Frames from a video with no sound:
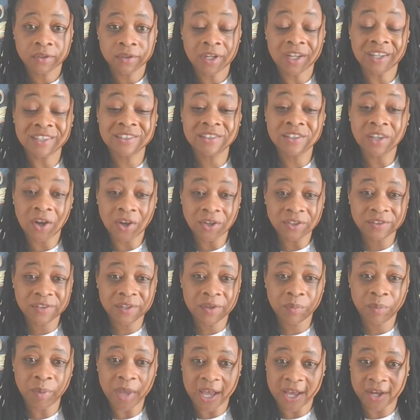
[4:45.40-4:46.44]
a
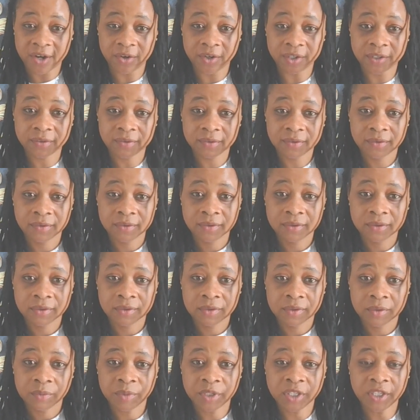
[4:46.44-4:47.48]
toxic pattern.
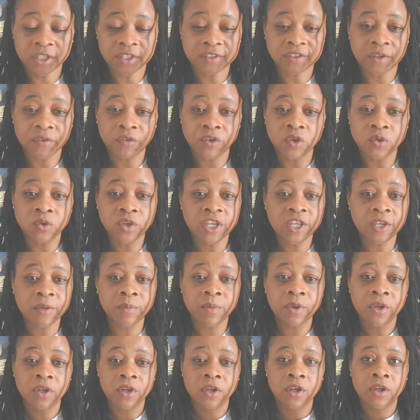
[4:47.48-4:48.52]
Because if you
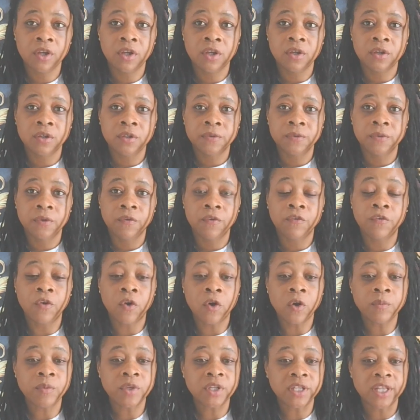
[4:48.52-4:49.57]
keep
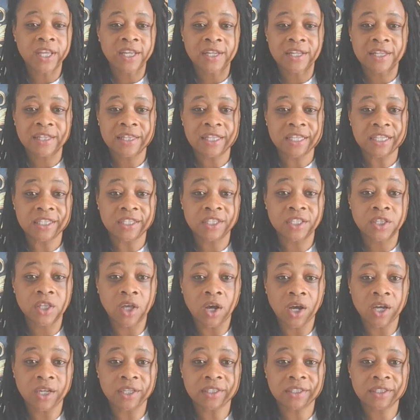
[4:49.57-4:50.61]
formulating these
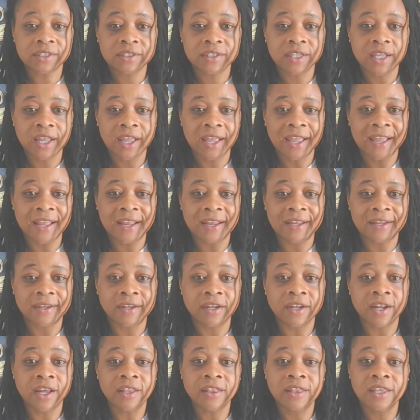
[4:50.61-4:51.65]
thoughts
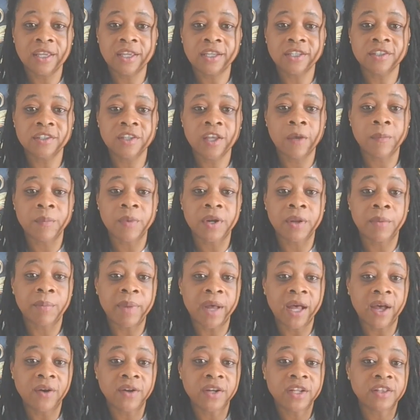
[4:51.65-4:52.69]
and nothing is coming
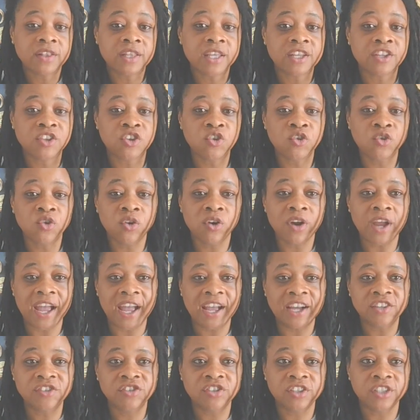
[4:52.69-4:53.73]
about it, then you're
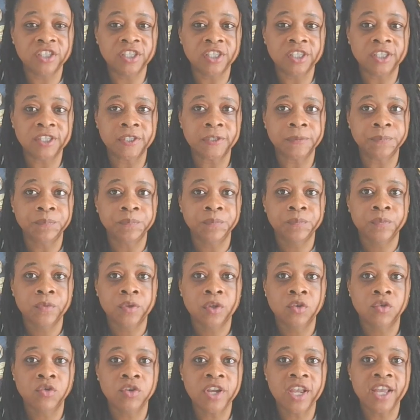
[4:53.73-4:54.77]
actually
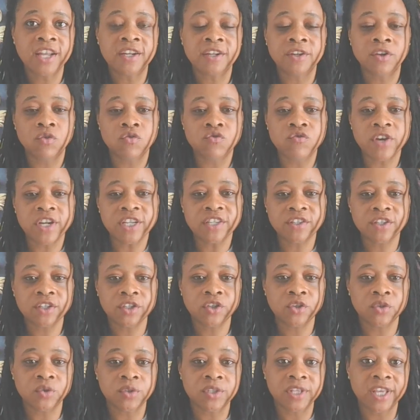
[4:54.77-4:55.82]
creating a
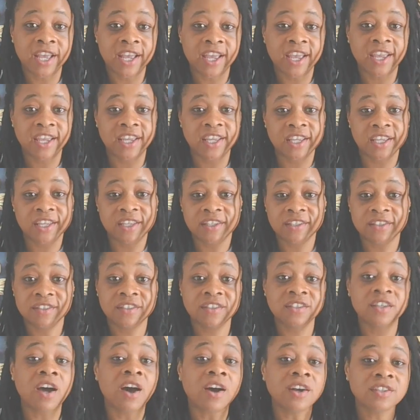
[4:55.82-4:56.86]
residue that is
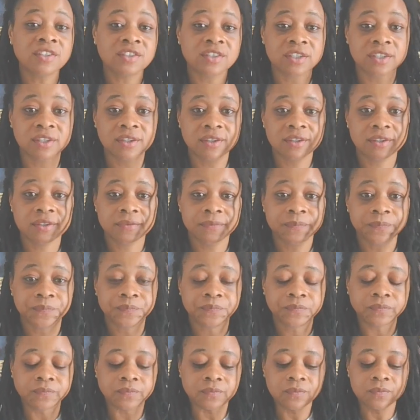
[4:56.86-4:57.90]
toxic.
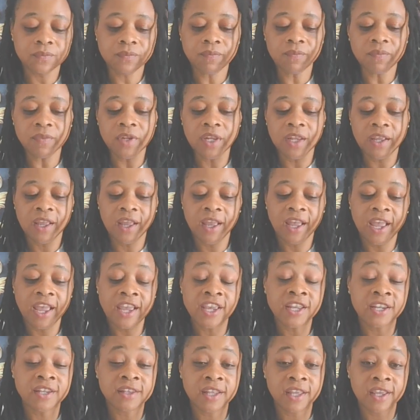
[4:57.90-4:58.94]

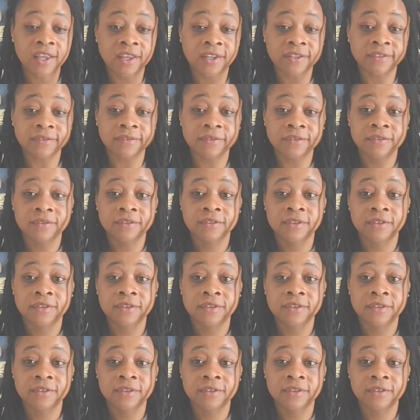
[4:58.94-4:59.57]
And then